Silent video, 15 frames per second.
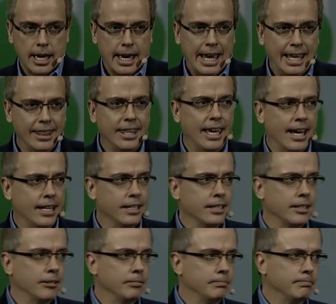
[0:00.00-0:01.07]
In the
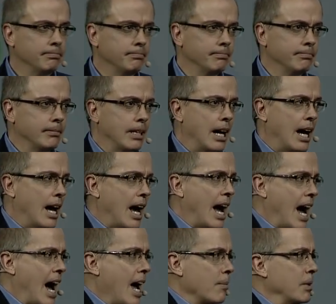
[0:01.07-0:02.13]
end,
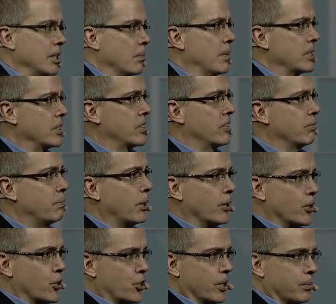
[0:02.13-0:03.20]
I'm in the business of
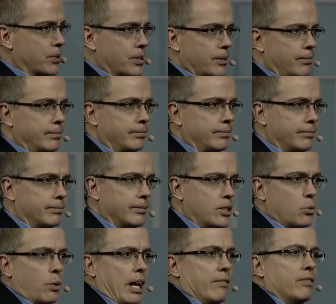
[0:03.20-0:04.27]
partnerships. That's
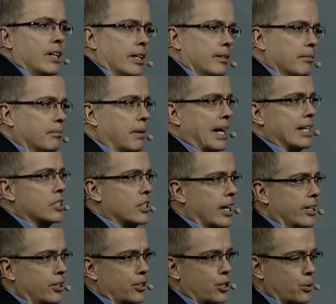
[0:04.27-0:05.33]
what I've done my
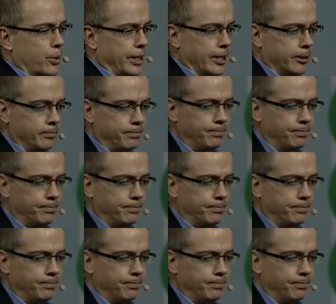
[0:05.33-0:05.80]
entire career.